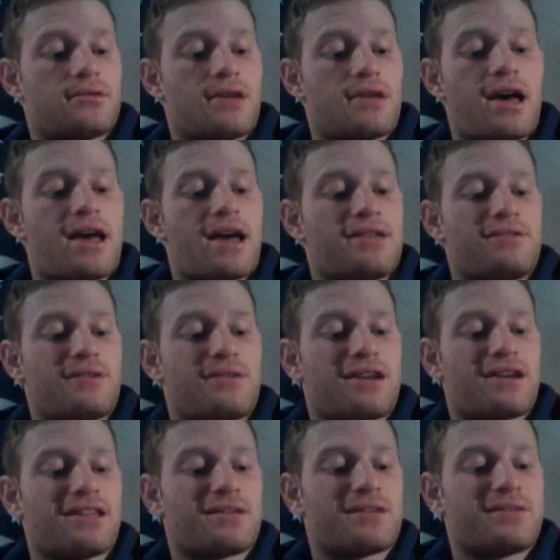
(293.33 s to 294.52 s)
I do not
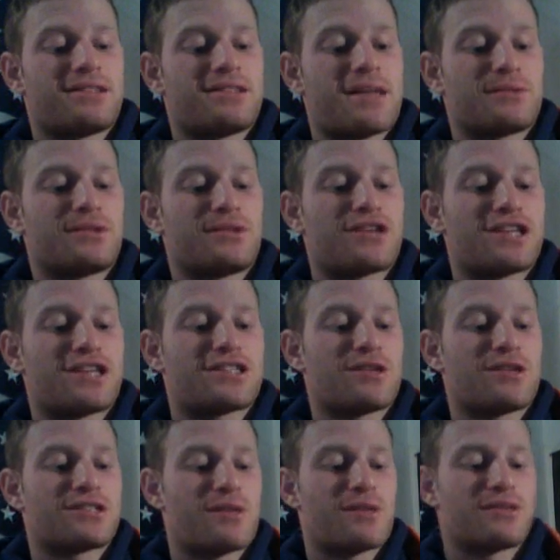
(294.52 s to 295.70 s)
like when this happens. When you're trying to show
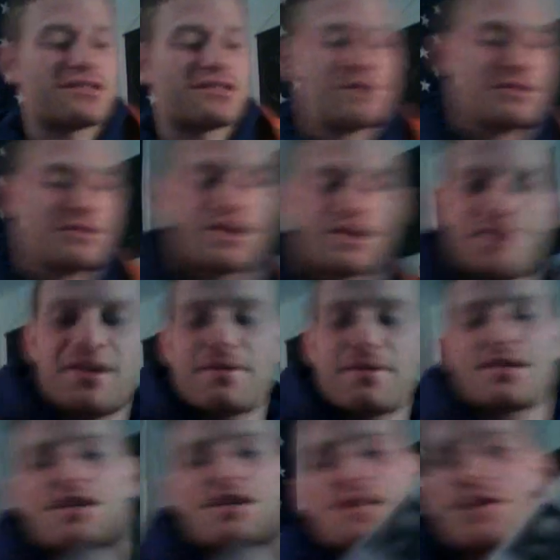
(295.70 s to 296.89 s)
someone something, you can't find a page.
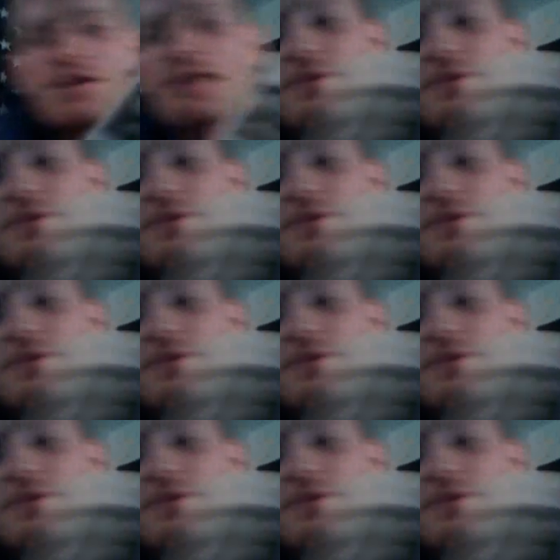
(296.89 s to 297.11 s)
All right, here we go.